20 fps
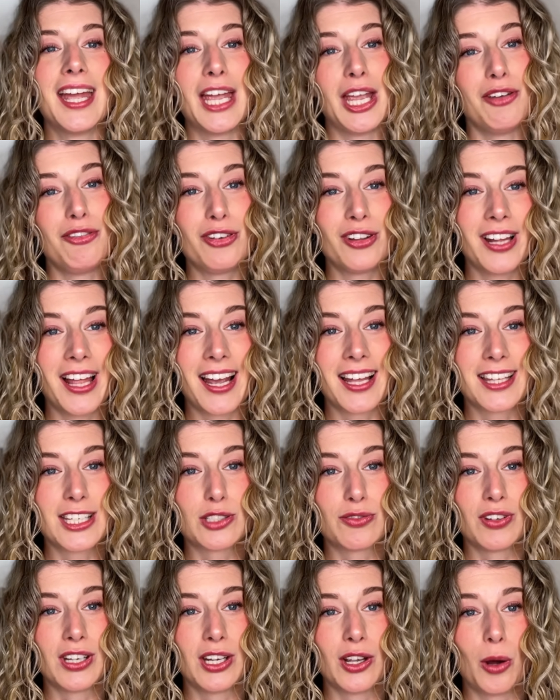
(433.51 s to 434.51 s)
If you like
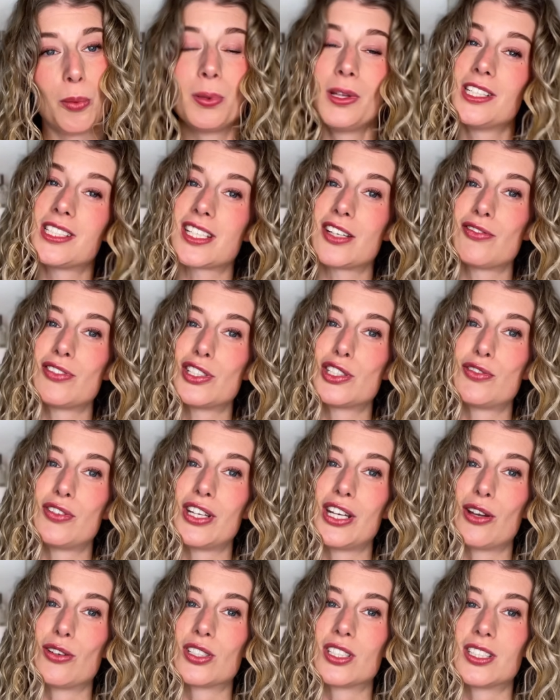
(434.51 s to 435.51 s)
this video, please give this
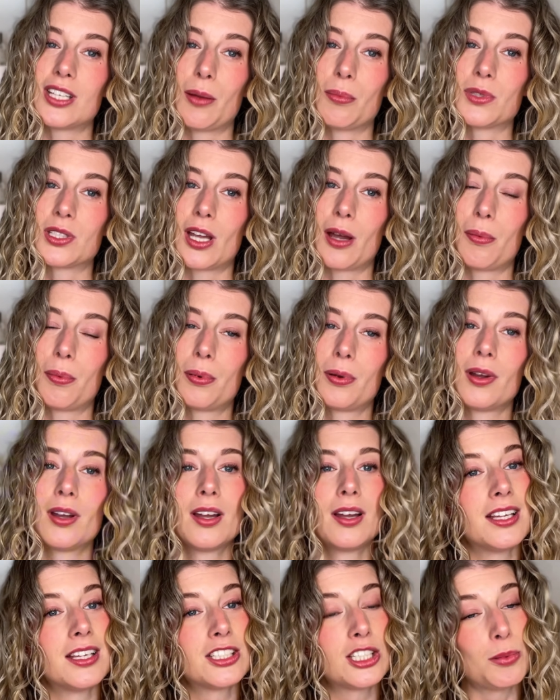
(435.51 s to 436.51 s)
video a thumbs up,
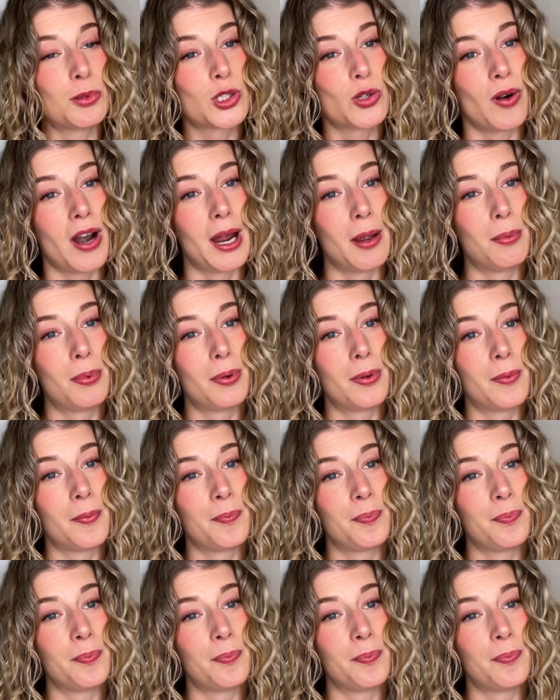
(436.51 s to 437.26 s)
subscribe,